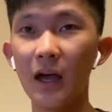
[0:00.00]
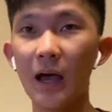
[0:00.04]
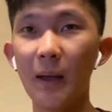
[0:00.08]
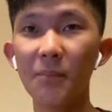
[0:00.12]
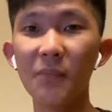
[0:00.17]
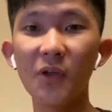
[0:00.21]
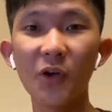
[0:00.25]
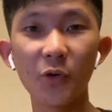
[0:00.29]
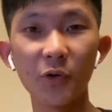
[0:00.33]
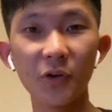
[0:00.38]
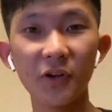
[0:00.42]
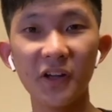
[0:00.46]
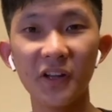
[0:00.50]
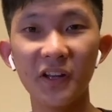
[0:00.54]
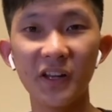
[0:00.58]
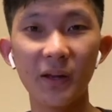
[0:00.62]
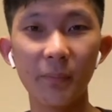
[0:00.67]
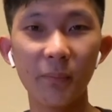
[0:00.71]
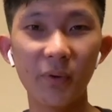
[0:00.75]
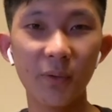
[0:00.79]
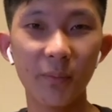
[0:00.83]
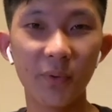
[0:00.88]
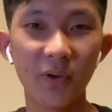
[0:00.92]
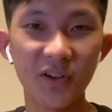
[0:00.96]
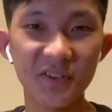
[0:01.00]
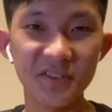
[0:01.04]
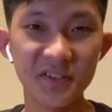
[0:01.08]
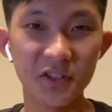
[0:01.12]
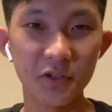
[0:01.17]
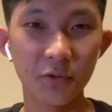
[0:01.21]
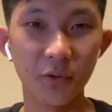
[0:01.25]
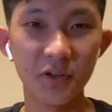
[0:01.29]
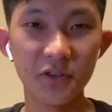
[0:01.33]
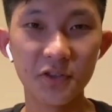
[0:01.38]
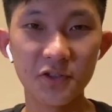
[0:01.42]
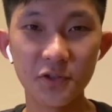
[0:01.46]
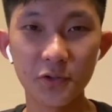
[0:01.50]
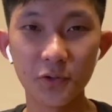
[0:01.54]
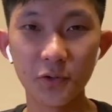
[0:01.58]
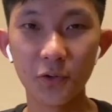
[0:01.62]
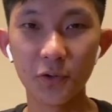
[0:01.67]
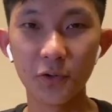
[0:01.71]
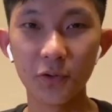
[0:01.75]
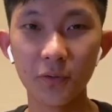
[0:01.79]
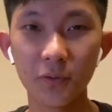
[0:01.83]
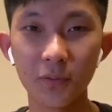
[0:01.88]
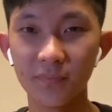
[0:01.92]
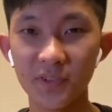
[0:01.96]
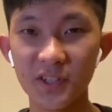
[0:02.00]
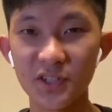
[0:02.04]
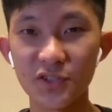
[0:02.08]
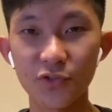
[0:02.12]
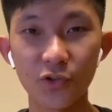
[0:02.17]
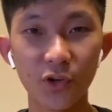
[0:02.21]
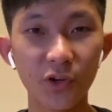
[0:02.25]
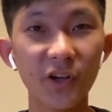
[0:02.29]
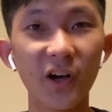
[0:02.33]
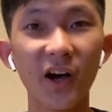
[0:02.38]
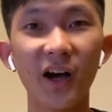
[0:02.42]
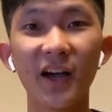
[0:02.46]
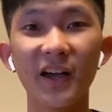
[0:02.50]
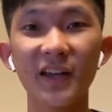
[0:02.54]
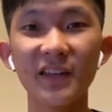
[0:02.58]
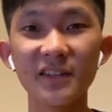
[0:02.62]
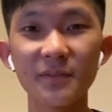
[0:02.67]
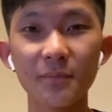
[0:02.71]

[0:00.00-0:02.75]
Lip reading: I'm not going to enable it because I don't want to destroy your eyes,